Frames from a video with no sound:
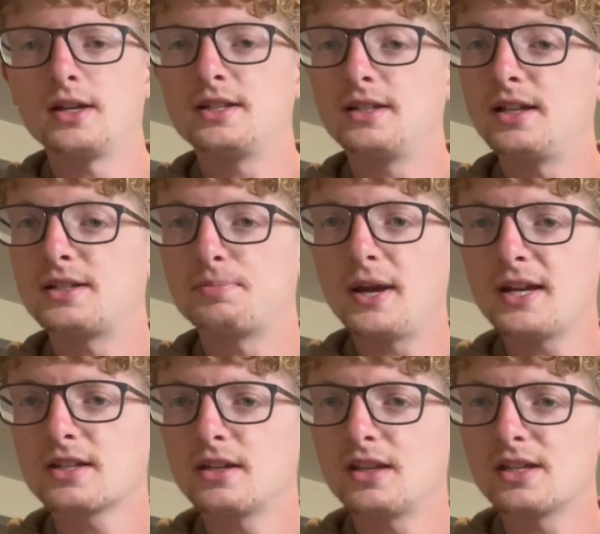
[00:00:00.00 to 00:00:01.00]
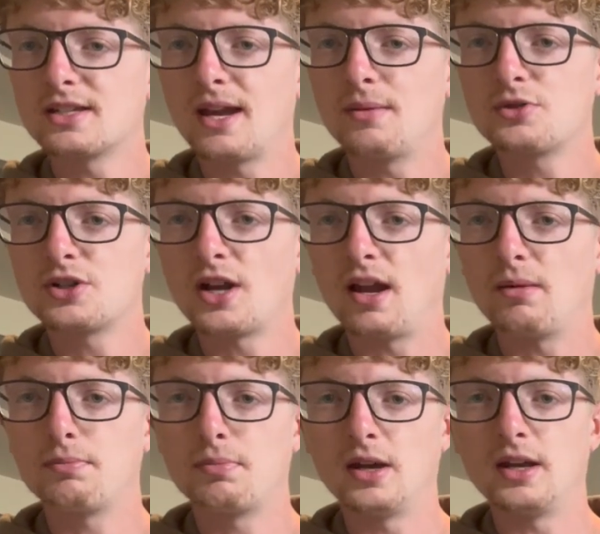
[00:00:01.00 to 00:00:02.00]
It's basically the same shape,
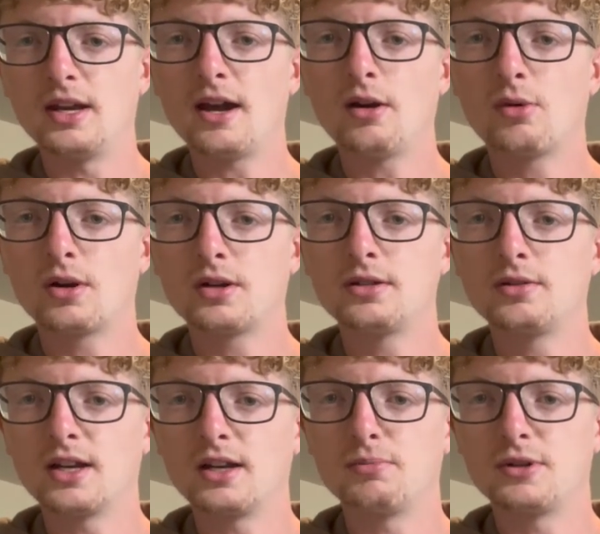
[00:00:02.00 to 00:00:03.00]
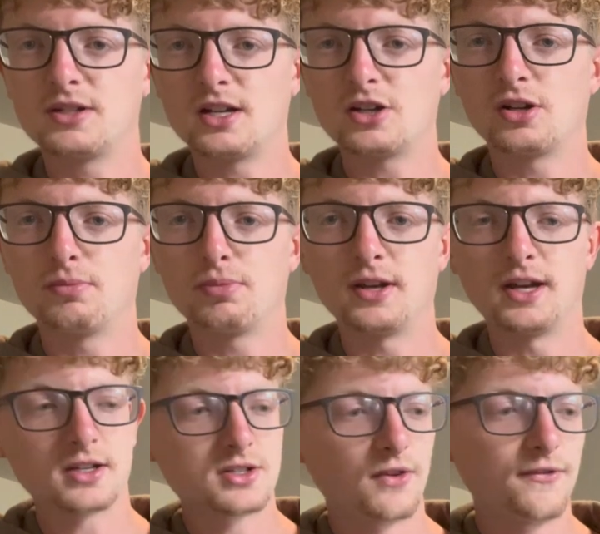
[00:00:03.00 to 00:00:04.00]
but now we're doing it in position
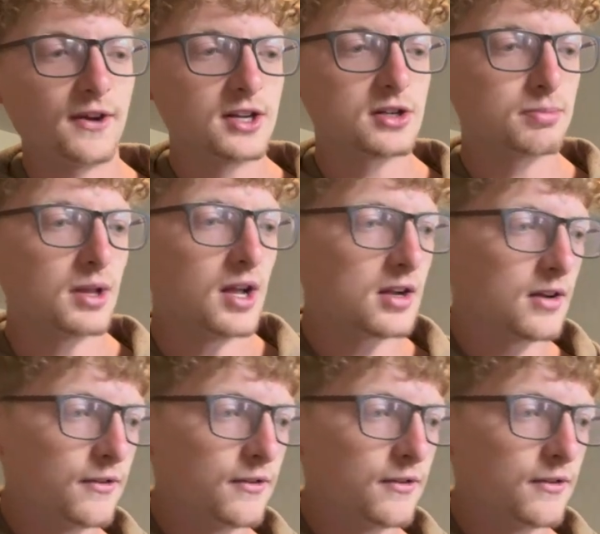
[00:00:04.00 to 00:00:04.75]
playing. So find your block of